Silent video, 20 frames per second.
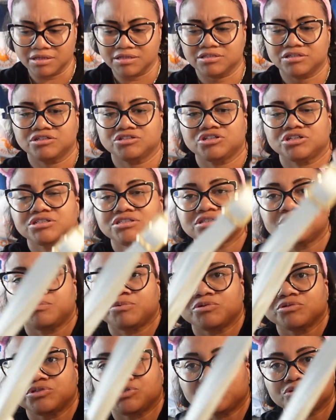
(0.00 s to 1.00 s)
it's
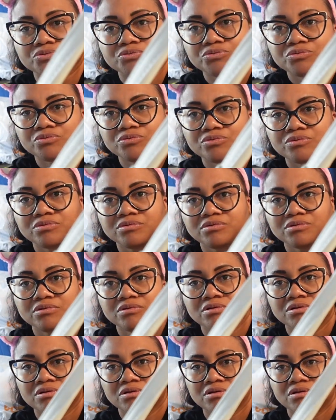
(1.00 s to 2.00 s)
adjustable too,
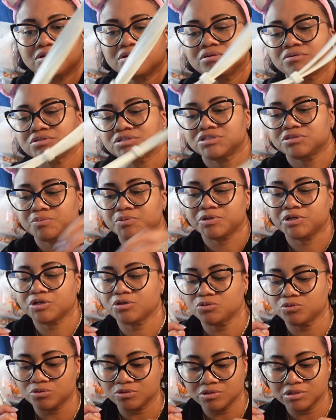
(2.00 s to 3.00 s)
which is pretty
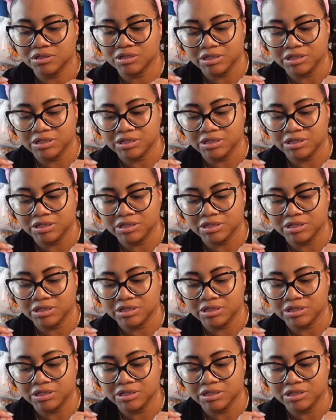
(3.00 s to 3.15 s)
cool.